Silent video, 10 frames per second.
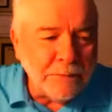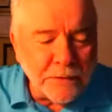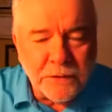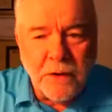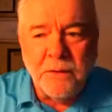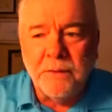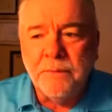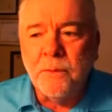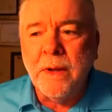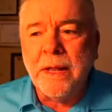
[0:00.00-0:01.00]
So
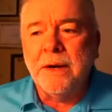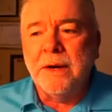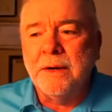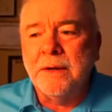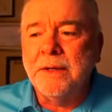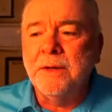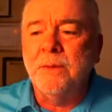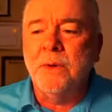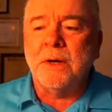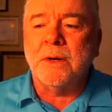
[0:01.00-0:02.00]
whether you
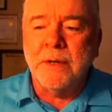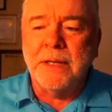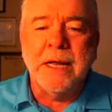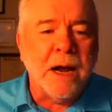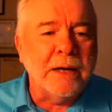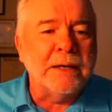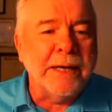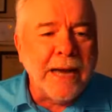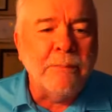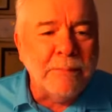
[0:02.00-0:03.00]
work really hard to
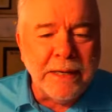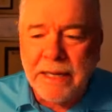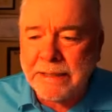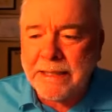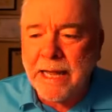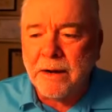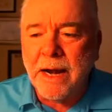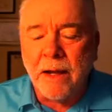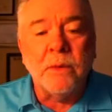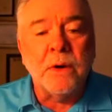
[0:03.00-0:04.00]
not be like that or
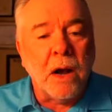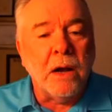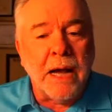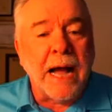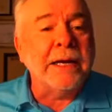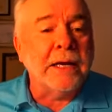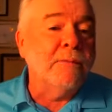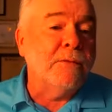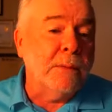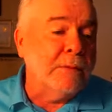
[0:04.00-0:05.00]
not, we're all, I
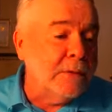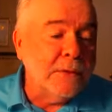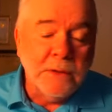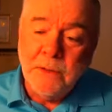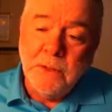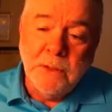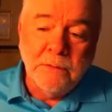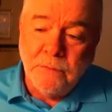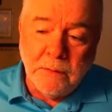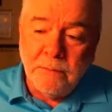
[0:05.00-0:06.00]
come from,
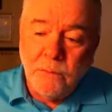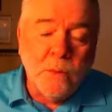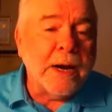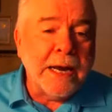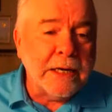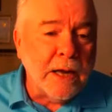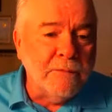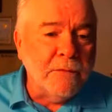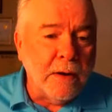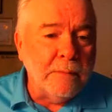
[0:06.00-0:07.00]
from what I
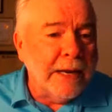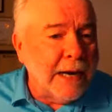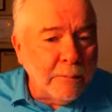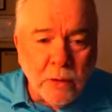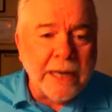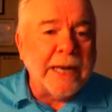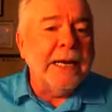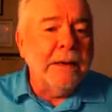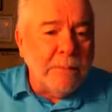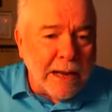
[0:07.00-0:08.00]
come from and I bring it
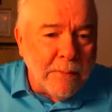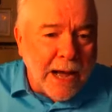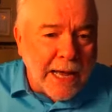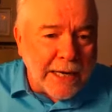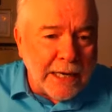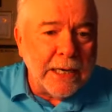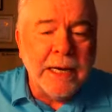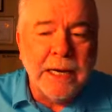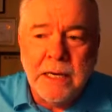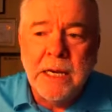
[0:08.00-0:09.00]
in my body.
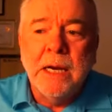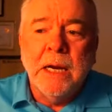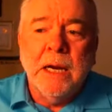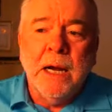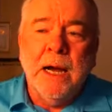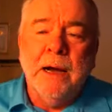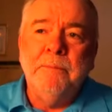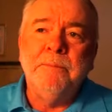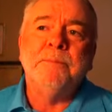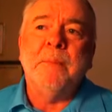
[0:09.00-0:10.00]
And,
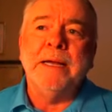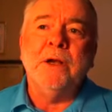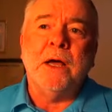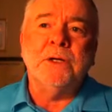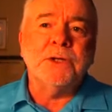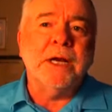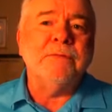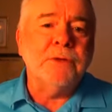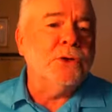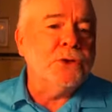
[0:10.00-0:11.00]
um, my daughter's going to
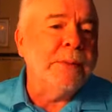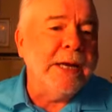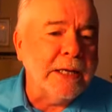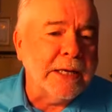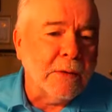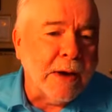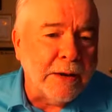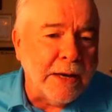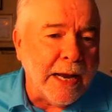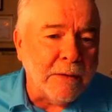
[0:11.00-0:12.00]
have to do some healing
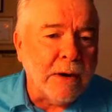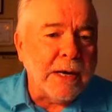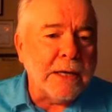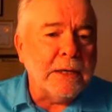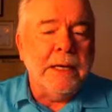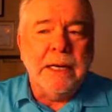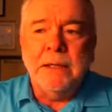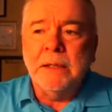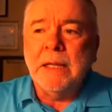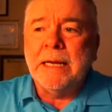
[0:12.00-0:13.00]
around that, right? Mm.
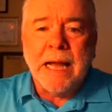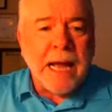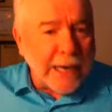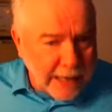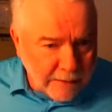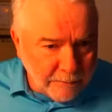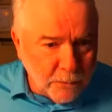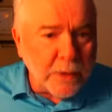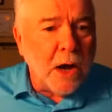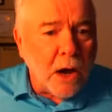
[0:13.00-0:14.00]
And like I am,
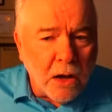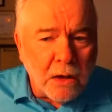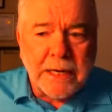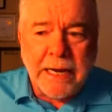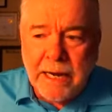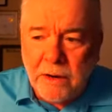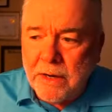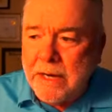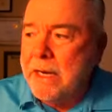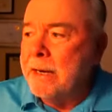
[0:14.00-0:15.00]
we all
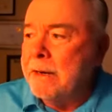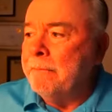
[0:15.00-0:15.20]
carry.